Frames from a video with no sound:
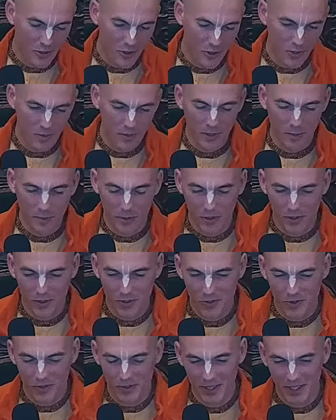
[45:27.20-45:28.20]
distributing
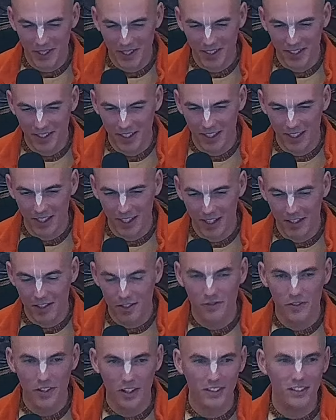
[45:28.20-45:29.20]
books. And I
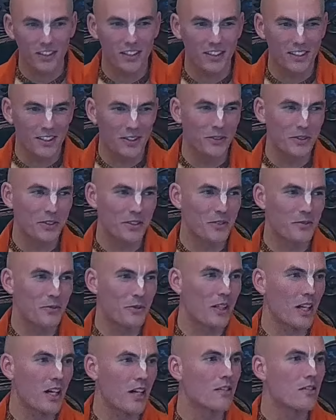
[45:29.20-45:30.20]
just felt it, you know,
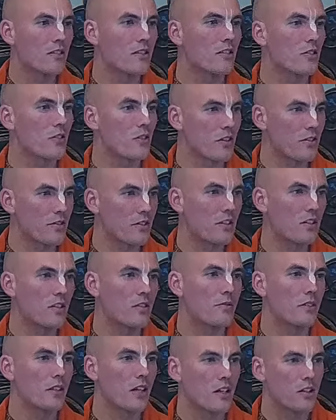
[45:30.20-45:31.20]
that without
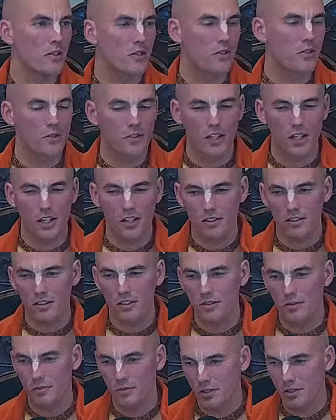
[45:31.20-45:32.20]
service and without
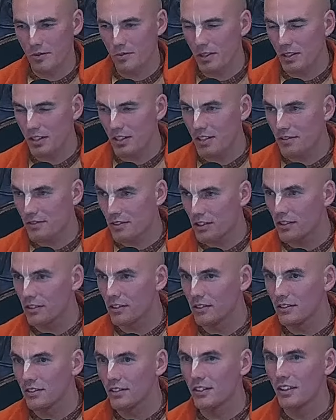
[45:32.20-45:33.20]
association, it's really
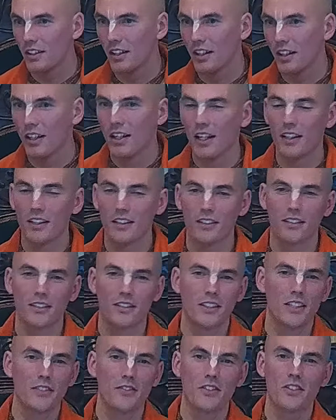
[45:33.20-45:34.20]
difficult.
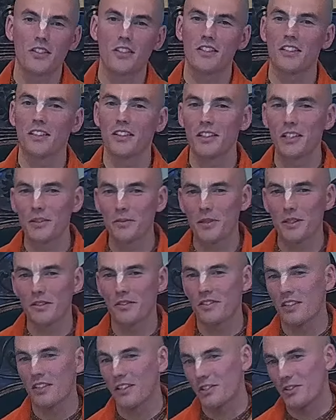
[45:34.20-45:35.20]
And even just a little
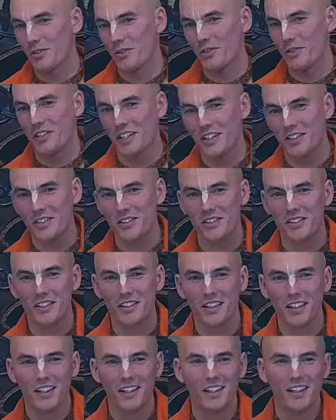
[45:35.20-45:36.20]
bit of
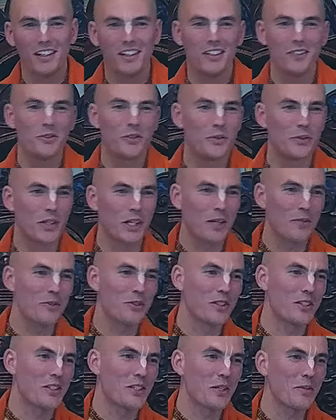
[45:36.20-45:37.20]
association, when we
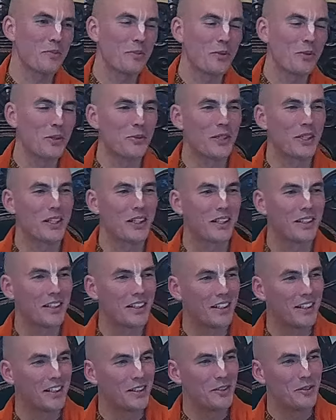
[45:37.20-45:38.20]
come to the temple, we
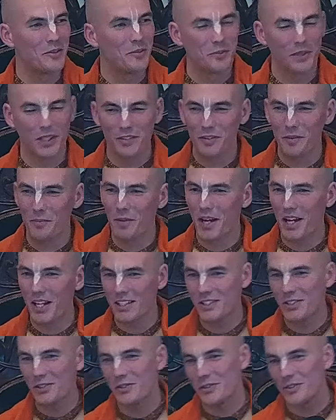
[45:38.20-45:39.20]
can give a
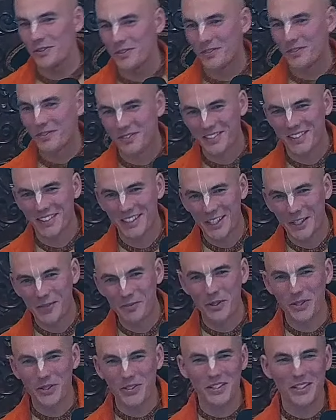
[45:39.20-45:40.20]
mat to
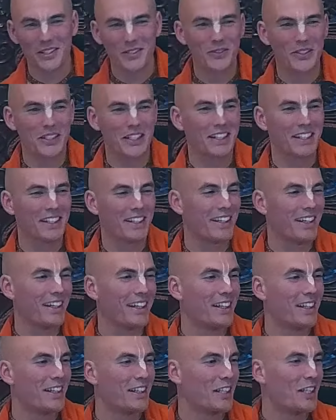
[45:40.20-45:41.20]
a person, or we can
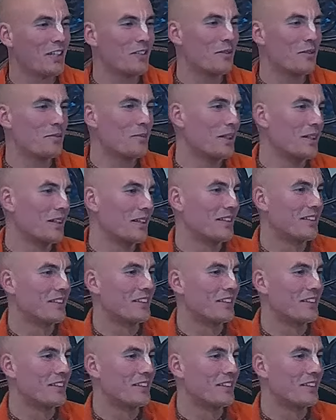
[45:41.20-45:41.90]
give them